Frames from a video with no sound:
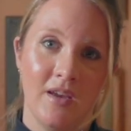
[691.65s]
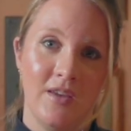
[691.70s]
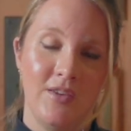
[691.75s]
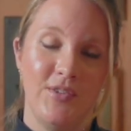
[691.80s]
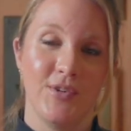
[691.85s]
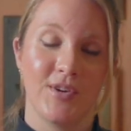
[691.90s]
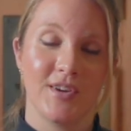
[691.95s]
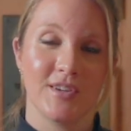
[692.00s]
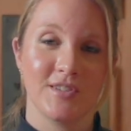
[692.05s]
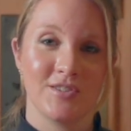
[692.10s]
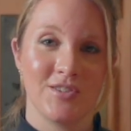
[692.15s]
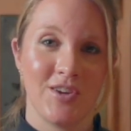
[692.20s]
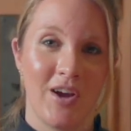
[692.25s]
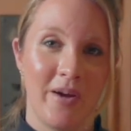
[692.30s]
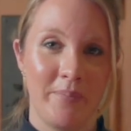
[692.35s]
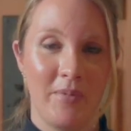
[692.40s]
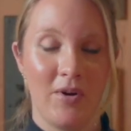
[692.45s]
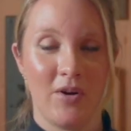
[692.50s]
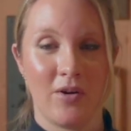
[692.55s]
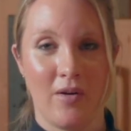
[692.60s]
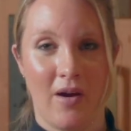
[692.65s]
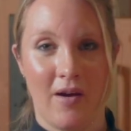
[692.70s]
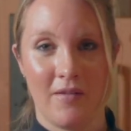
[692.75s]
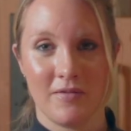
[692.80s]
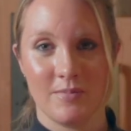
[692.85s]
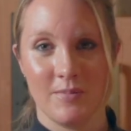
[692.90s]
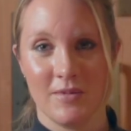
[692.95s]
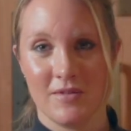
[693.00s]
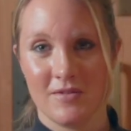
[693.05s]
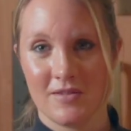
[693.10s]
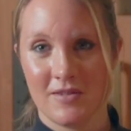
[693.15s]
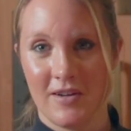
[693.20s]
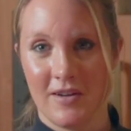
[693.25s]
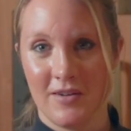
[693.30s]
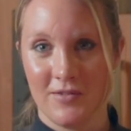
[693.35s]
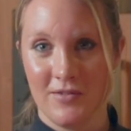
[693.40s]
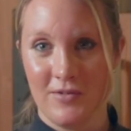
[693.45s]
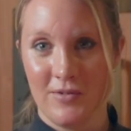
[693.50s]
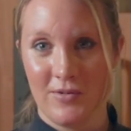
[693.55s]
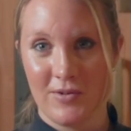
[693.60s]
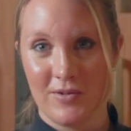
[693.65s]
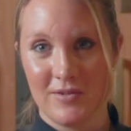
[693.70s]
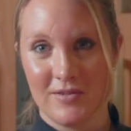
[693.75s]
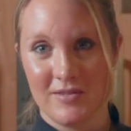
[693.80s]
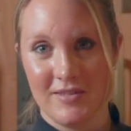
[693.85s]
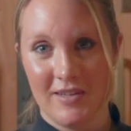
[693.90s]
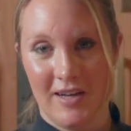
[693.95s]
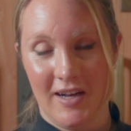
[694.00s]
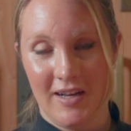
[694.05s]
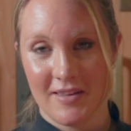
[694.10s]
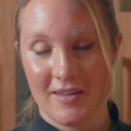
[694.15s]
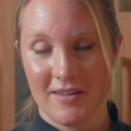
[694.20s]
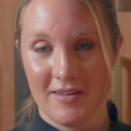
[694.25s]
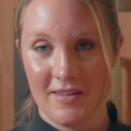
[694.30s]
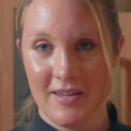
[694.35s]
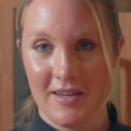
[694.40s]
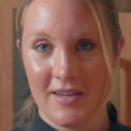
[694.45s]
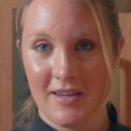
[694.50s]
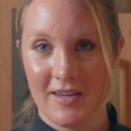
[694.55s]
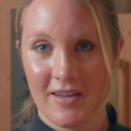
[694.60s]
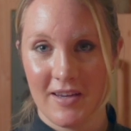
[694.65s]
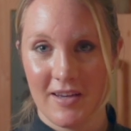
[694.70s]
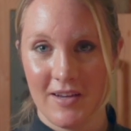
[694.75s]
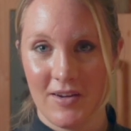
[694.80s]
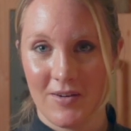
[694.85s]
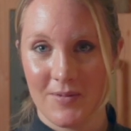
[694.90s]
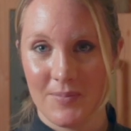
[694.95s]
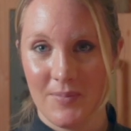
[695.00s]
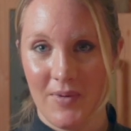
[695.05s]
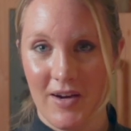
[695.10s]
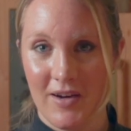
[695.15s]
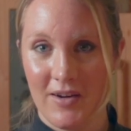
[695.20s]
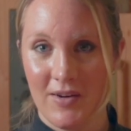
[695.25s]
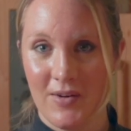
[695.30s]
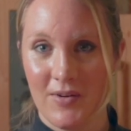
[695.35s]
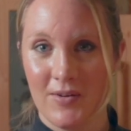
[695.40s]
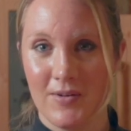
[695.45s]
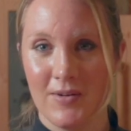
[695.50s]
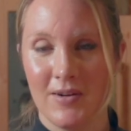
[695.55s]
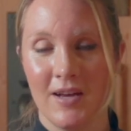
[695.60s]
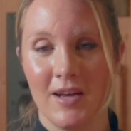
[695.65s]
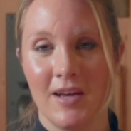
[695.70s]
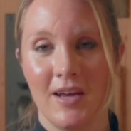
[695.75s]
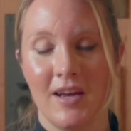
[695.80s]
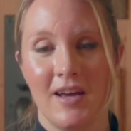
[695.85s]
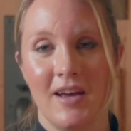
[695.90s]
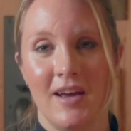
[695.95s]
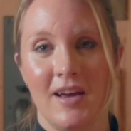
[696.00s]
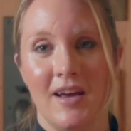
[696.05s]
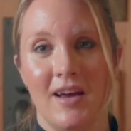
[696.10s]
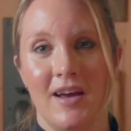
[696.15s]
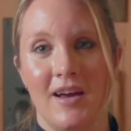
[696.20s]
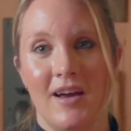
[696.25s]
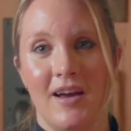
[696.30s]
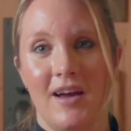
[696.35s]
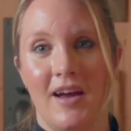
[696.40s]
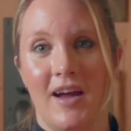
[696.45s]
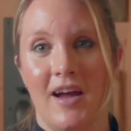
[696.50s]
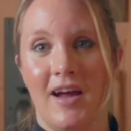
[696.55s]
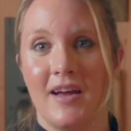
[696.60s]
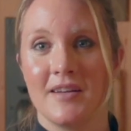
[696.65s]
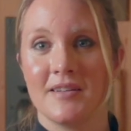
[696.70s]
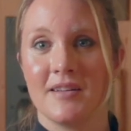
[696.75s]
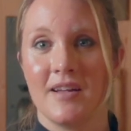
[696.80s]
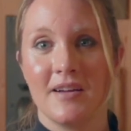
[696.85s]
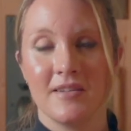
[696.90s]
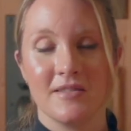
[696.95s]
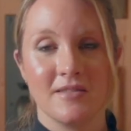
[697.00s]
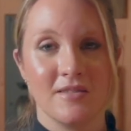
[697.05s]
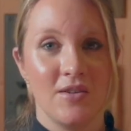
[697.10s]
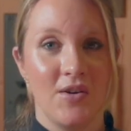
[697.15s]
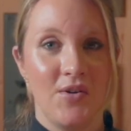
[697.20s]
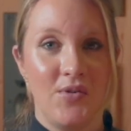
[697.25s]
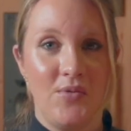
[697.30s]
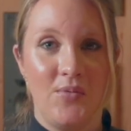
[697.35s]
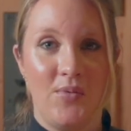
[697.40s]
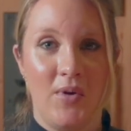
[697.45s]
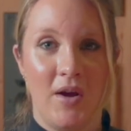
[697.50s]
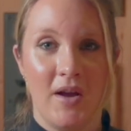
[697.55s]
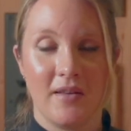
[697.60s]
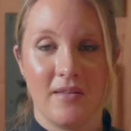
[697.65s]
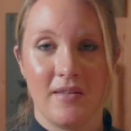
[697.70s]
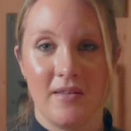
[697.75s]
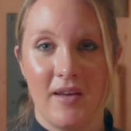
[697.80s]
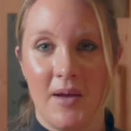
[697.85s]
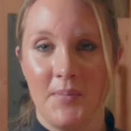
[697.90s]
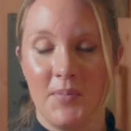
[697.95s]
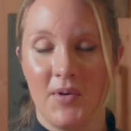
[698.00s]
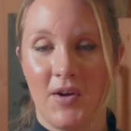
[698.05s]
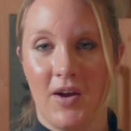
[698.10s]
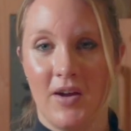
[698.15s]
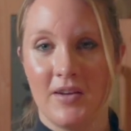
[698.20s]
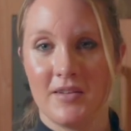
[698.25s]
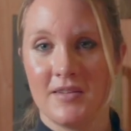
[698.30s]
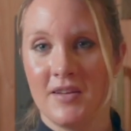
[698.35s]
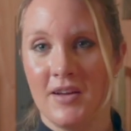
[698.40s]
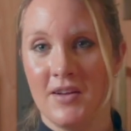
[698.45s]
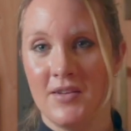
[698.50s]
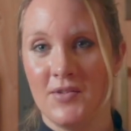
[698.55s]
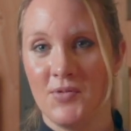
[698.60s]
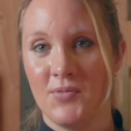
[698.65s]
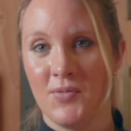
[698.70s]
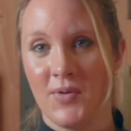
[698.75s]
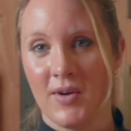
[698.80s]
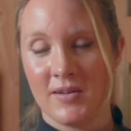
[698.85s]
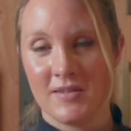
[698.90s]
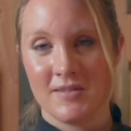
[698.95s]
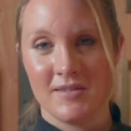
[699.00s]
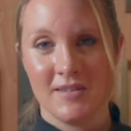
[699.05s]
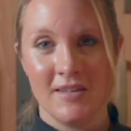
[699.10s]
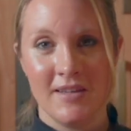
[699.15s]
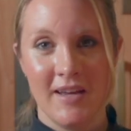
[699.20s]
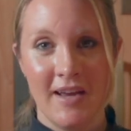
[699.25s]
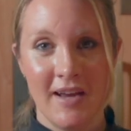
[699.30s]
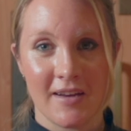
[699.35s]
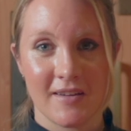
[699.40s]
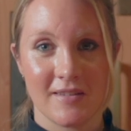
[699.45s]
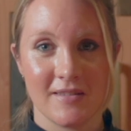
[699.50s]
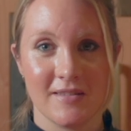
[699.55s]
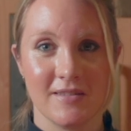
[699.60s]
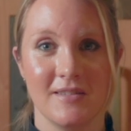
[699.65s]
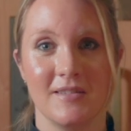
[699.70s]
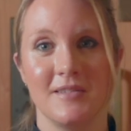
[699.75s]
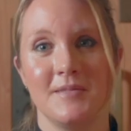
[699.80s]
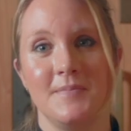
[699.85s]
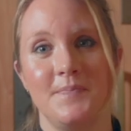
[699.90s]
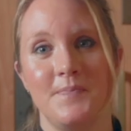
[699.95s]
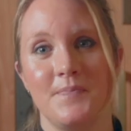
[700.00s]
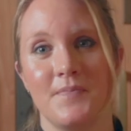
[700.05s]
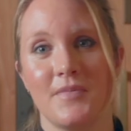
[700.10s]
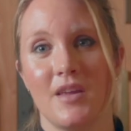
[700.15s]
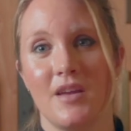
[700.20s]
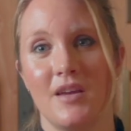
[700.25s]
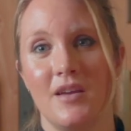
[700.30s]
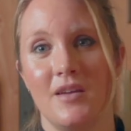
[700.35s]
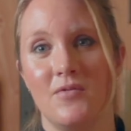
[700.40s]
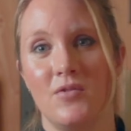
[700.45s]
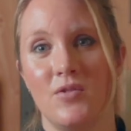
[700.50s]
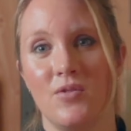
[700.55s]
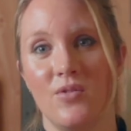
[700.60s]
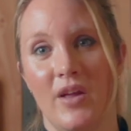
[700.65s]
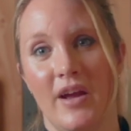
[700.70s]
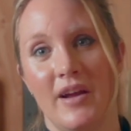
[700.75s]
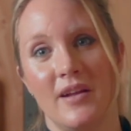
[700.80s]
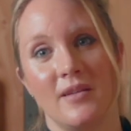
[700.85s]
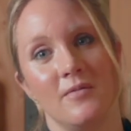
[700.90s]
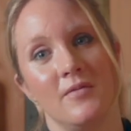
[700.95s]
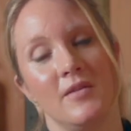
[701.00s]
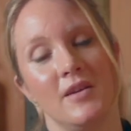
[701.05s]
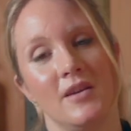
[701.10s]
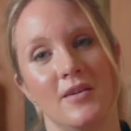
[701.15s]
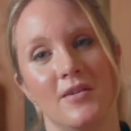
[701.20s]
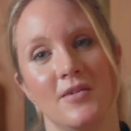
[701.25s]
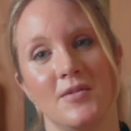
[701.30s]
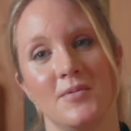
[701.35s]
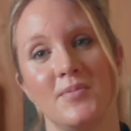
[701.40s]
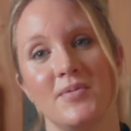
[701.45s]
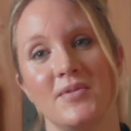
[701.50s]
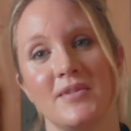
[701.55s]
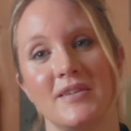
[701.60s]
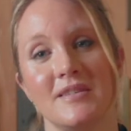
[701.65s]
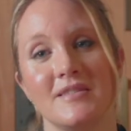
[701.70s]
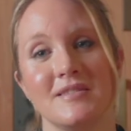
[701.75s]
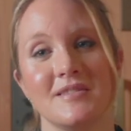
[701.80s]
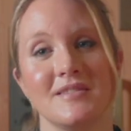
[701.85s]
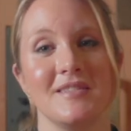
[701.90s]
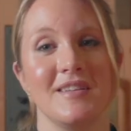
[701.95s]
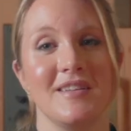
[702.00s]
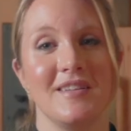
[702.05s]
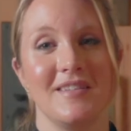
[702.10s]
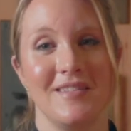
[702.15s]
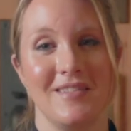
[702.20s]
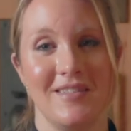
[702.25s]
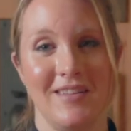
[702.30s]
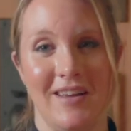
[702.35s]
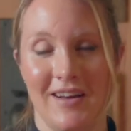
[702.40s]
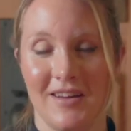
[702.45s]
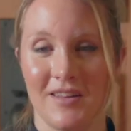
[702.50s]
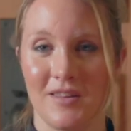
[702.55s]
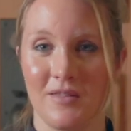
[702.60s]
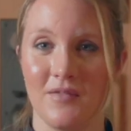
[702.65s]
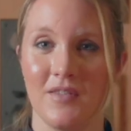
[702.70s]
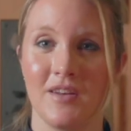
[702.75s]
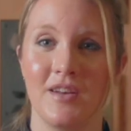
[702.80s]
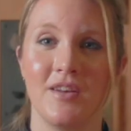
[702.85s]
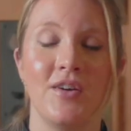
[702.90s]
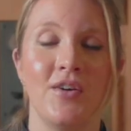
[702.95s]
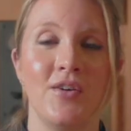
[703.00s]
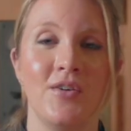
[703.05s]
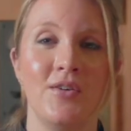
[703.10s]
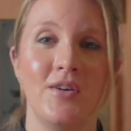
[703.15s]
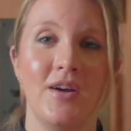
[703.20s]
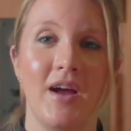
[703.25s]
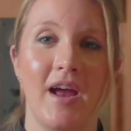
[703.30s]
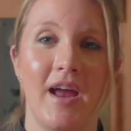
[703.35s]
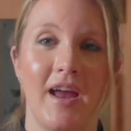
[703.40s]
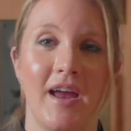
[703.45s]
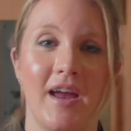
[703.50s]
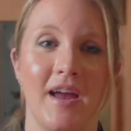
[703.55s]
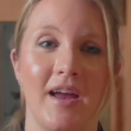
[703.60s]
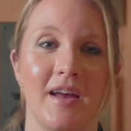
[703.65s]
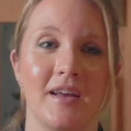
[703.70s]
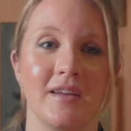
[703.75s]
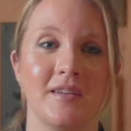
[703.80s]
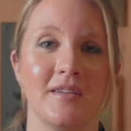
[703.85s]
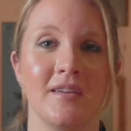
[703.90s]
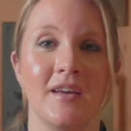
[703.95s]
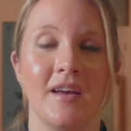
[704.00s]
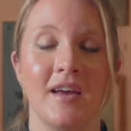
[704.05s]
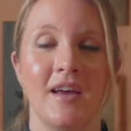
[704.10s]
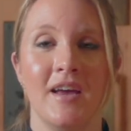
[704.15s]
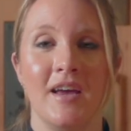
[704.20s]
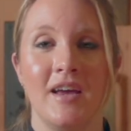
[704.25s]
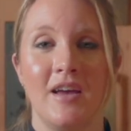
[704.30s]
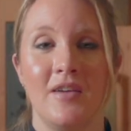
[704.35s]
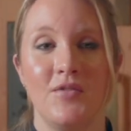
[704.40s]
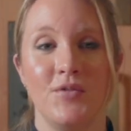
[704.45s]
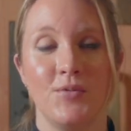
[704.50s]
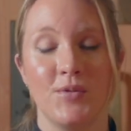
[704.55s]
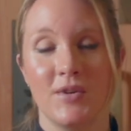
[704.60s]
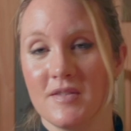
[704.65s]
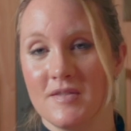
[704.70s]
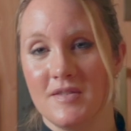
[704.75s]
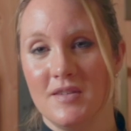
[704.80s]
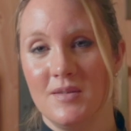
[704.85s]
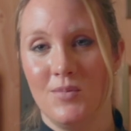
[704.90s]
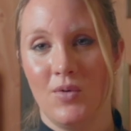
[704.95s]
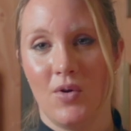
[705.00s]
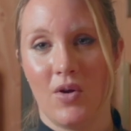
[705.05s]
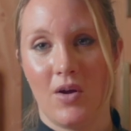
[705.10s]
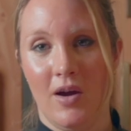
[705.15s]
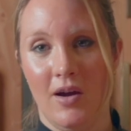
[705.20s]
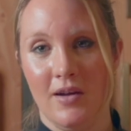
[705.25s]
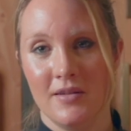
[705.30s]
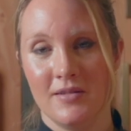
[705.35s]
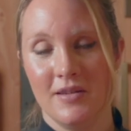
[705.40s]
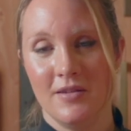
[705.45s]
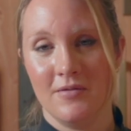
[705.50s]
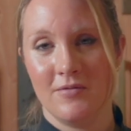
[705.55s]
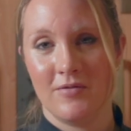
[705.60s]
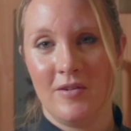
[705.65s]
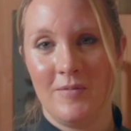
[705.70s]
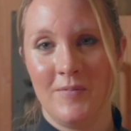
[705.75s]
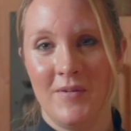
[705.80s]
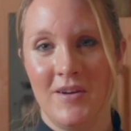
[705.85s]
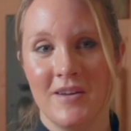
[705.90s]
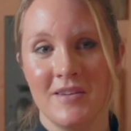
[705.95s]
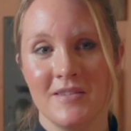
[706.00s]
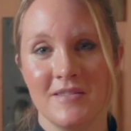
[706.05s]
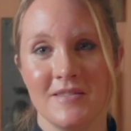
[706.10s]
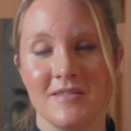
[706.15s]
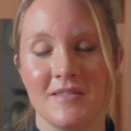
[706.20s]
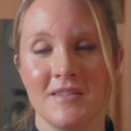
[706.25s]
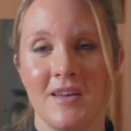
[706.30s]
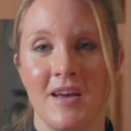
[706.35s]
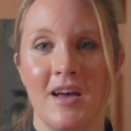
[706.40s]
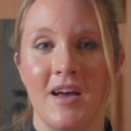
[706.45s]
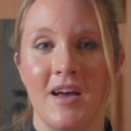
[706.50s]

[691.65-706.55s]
You can shop our Craftsman style doors at the link in our bio. And let us know what type of content you want to see next. If you liked the video, please like the video, and if you want to see more content from us,